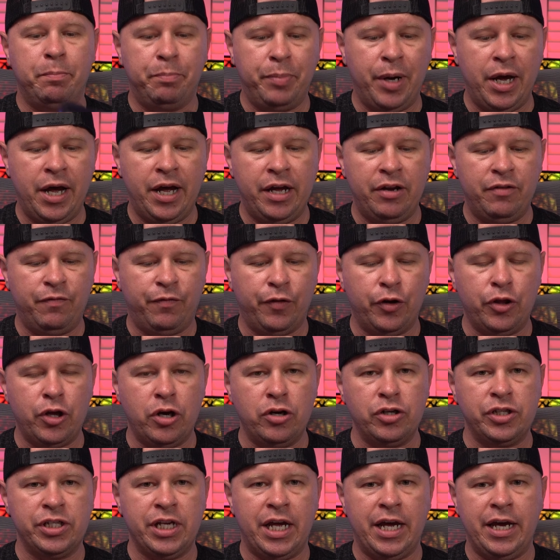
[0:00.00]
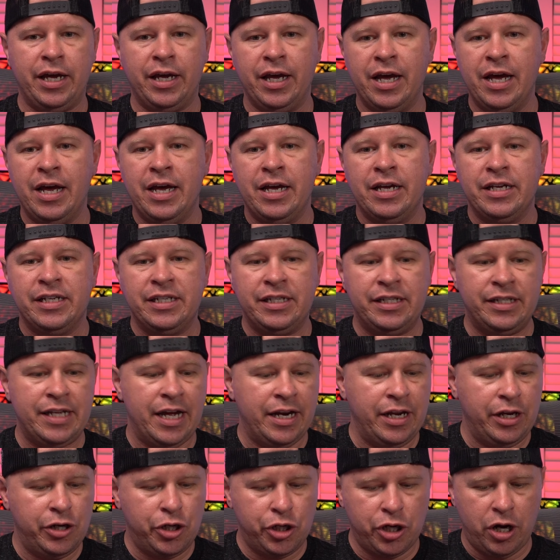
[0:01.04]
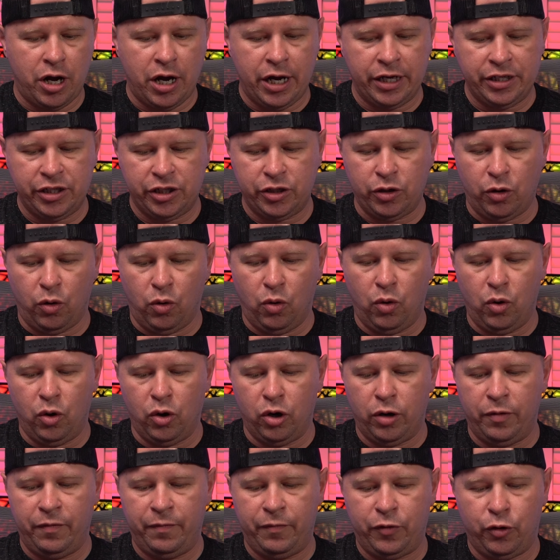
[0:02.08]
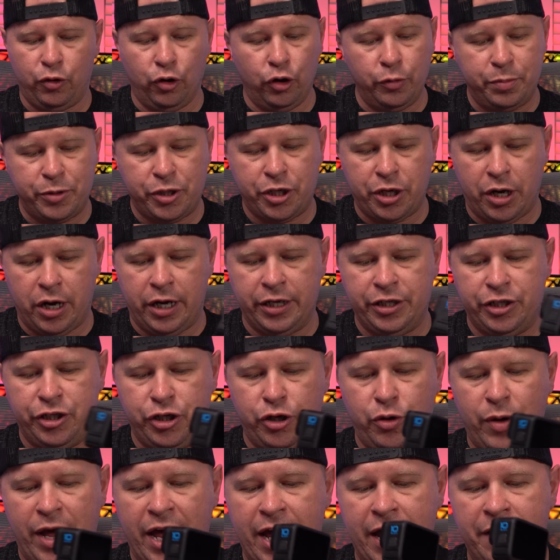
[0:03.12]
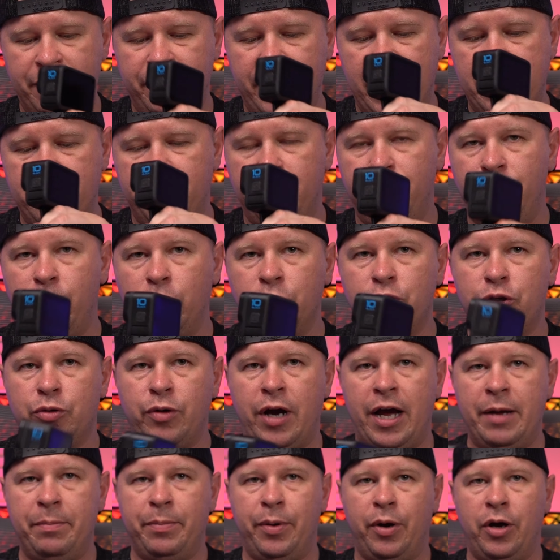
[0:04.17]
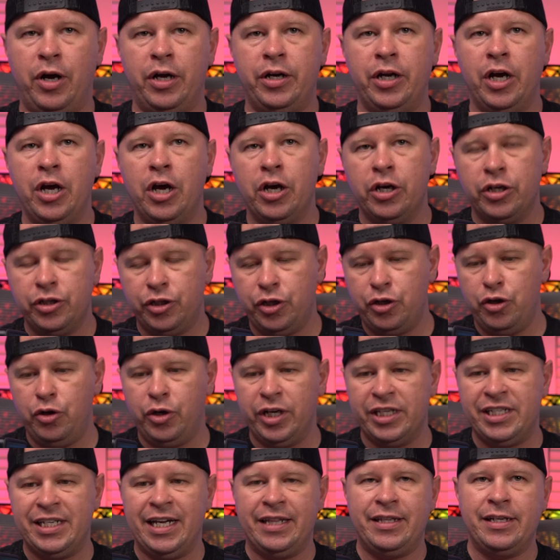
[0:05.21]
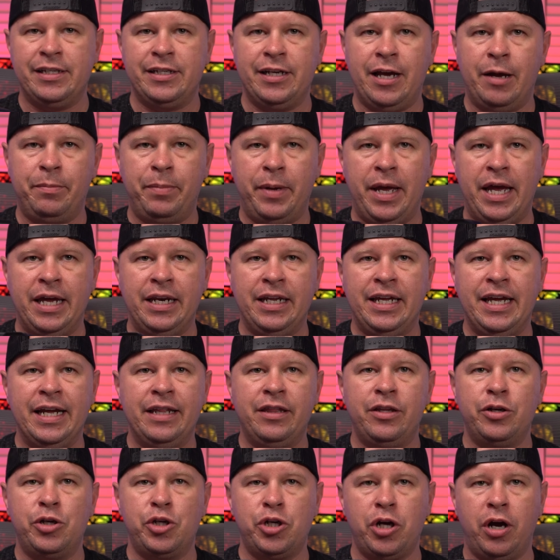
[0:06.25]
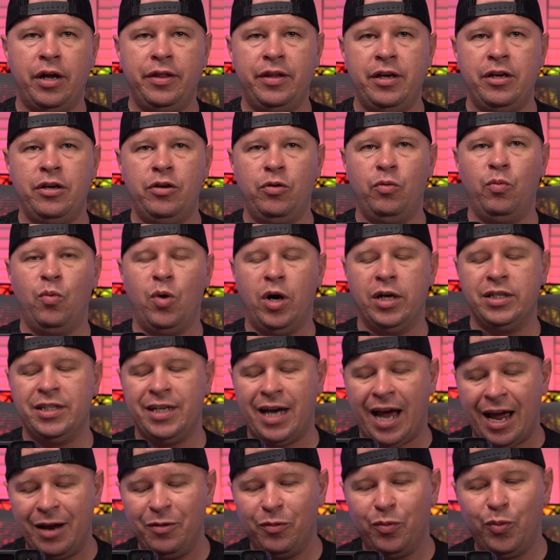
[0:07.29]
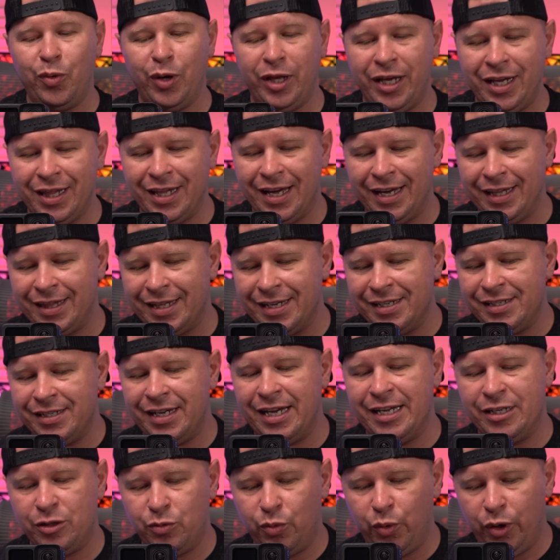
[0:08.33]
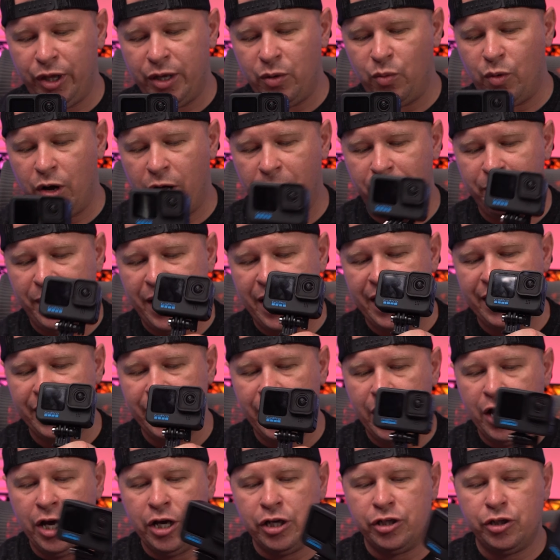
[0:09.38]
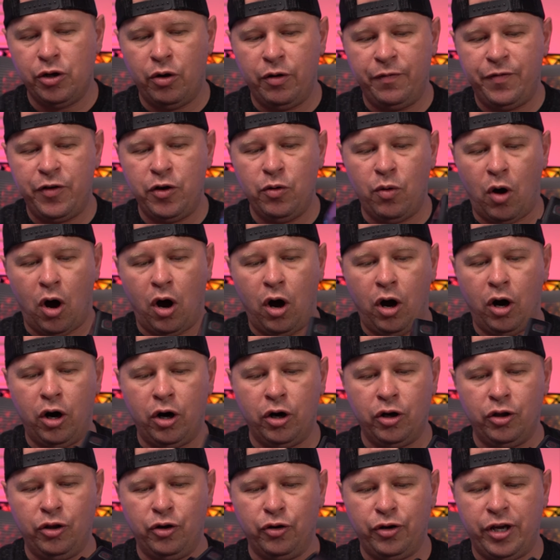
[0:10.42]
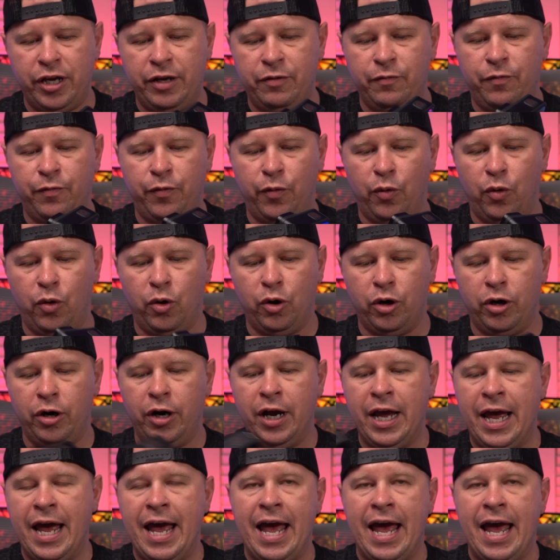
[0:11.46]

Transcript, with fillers: but for those like steady shots or group shots, you have a full tripod so you could set this up and get the shot that you want. I really like this. It's really well made. So if you are looking for